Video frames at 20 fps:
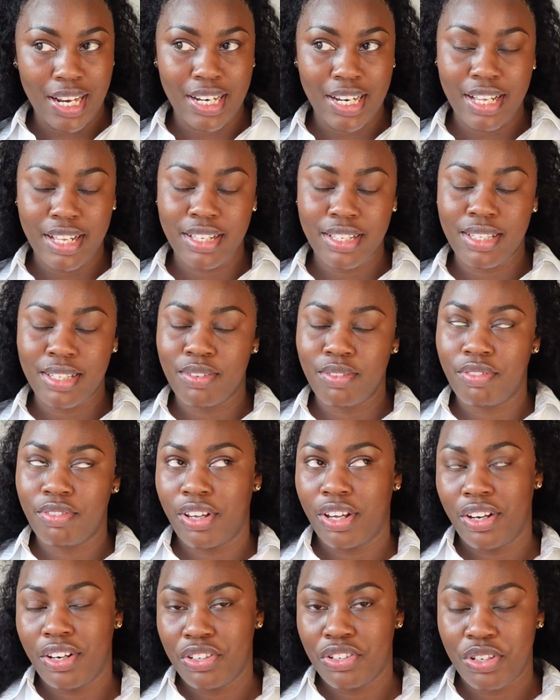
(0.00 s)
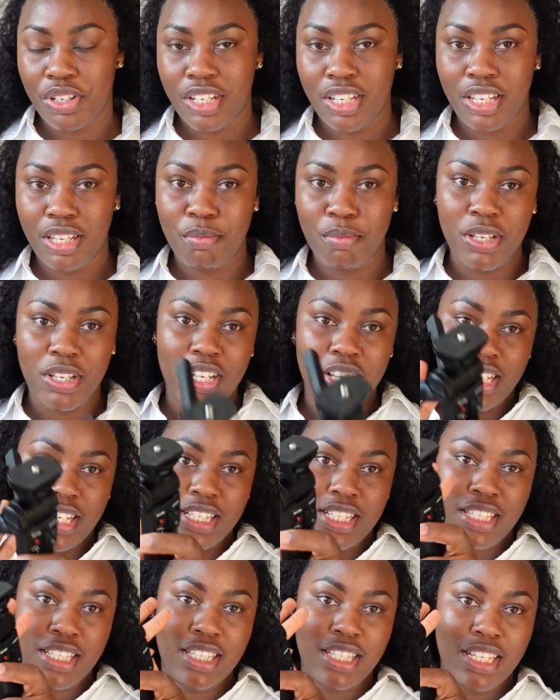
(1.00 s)
it's very tricky
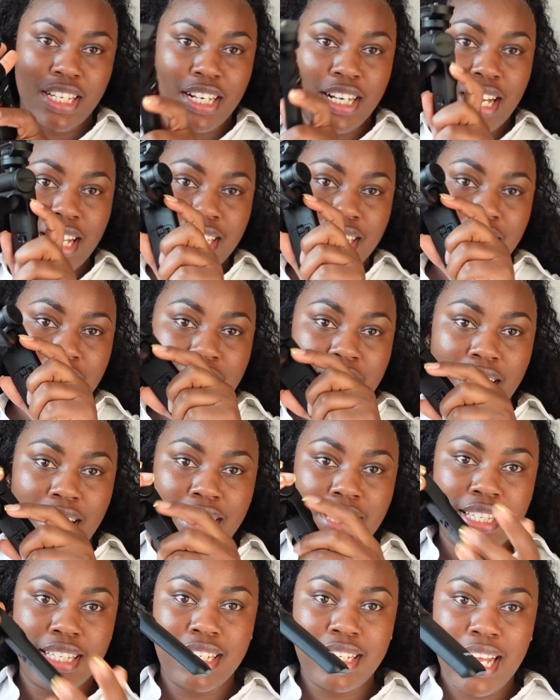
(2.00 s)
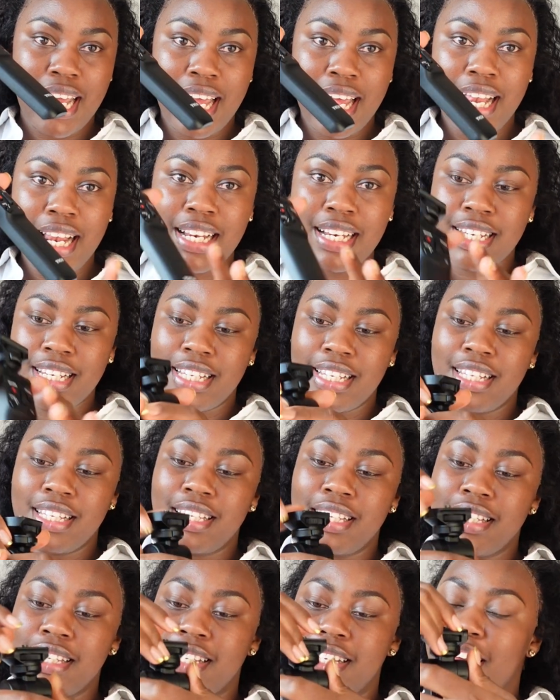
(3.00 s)
because it doesn't extend. This
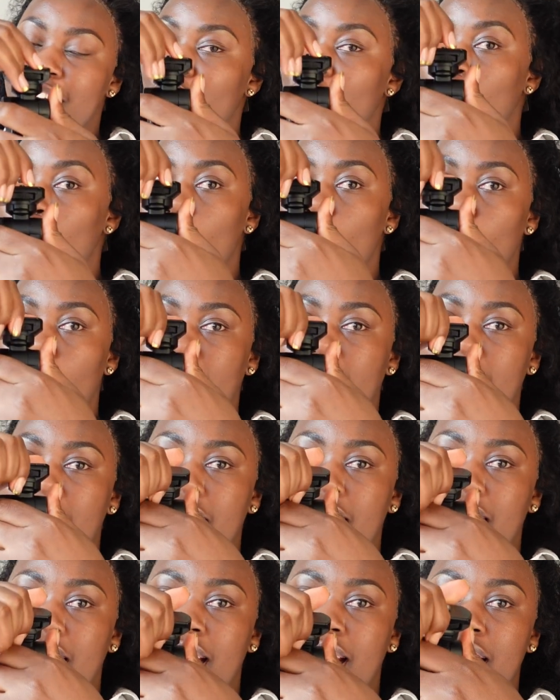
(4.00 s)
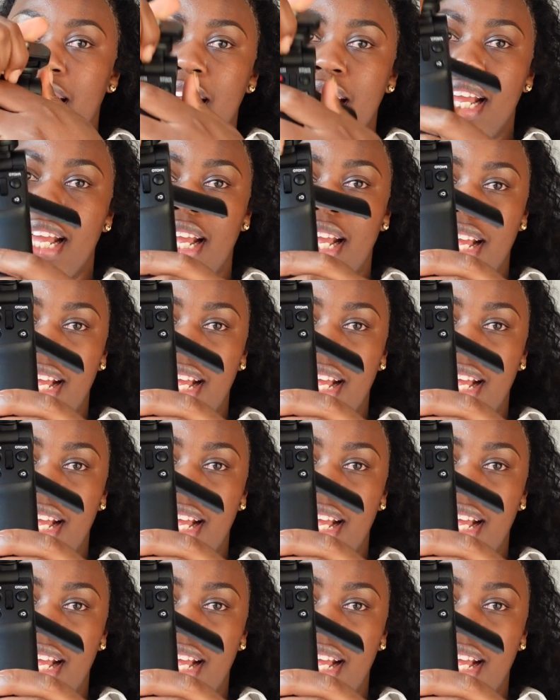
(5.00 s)
is the only